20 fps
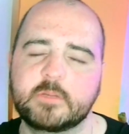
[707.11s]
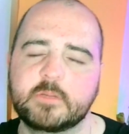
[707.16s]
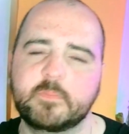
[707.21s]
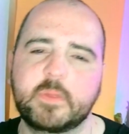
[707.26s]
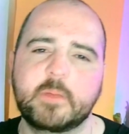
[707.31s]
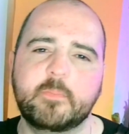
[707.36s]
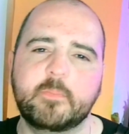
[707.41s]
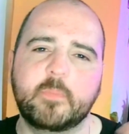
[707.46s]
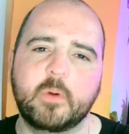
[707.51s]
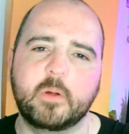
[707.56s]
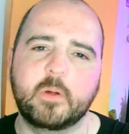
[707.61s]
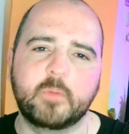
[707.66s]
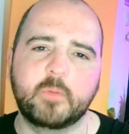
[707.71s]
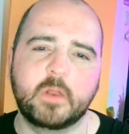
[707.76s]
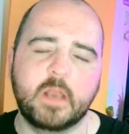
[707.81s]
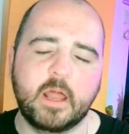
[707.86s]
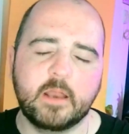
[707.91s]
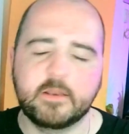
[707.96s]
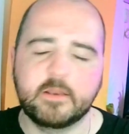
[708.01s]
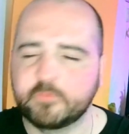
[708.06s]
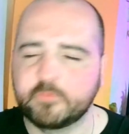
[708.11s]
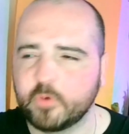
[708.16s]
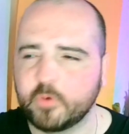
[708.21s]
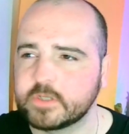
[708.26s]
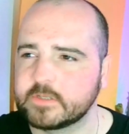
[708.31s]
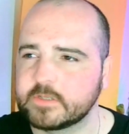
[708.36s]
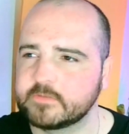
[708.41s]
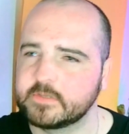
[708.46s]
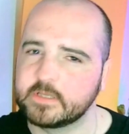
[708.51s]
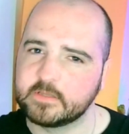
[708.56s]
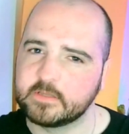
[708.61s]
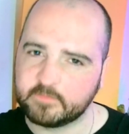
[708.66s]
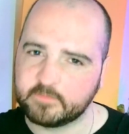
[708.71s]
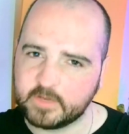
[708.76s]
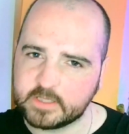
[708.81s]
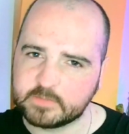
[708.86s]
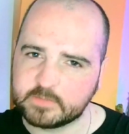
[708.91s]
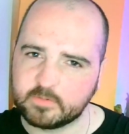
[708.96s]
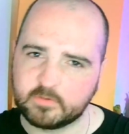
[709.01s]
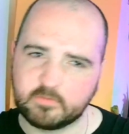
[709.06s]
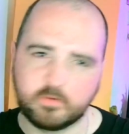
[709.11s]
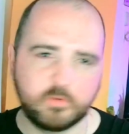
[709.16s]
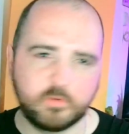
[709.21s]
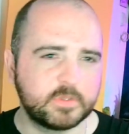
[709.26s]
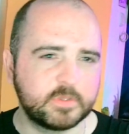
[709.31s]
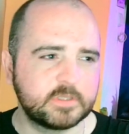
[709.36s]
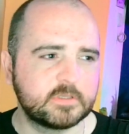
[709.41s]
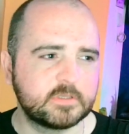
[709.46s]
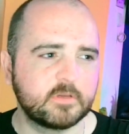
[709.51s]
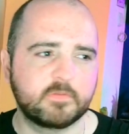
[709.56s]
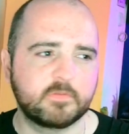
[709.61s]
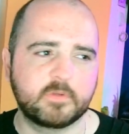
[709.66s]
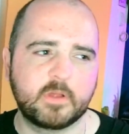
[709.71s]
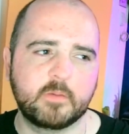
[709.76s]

and but a lot of the questions seen in the Facebook group and stuff